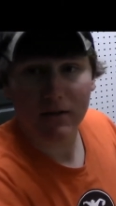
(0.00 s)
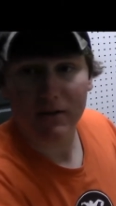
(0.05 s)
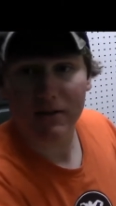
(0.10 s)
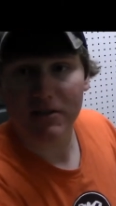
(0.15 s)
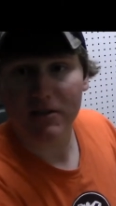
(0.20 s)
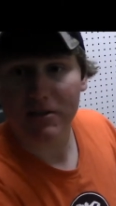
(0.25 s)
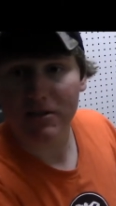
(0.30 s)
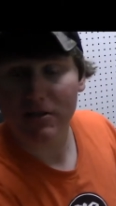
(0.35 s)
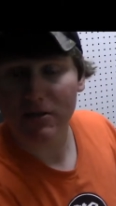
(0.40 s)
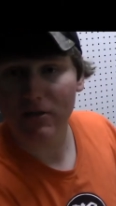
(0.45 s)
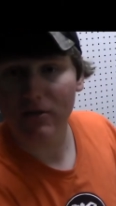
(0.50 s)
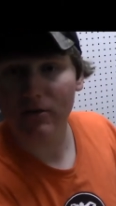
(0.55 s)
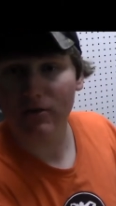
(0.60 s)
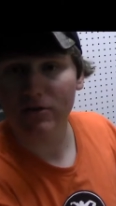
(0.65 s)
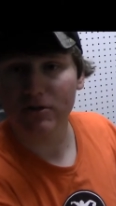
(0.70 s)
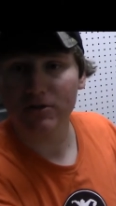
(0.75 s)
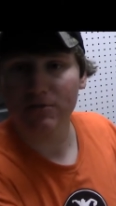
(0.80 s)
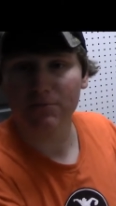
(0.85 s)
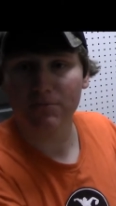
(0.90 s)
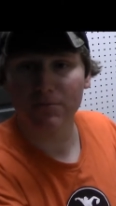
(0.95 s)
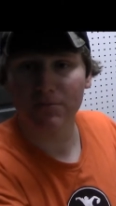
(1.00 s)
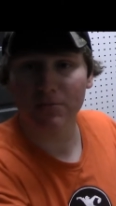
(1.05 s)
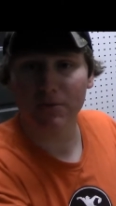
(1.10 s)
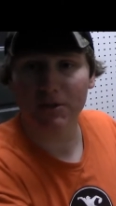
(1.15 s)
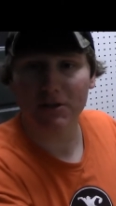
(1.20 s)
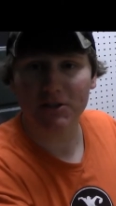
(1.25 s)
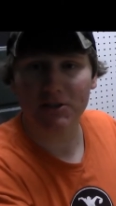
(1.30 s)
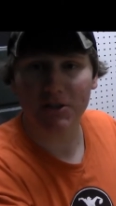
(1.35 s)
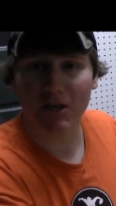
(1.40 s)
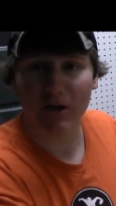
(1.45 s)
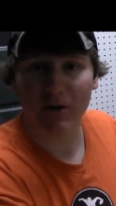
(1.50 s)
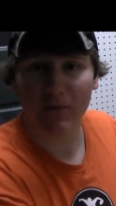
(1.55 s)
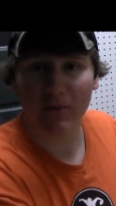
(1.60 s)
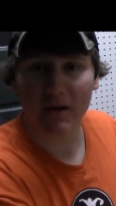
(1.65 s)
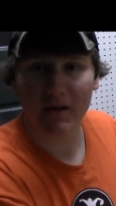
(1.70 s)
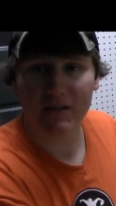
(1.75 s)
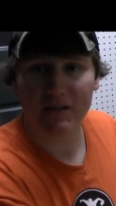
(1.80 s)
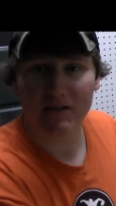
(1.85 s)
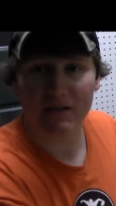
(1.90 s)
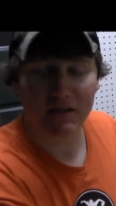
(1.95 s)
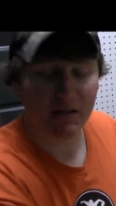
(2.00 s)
these little split shot weights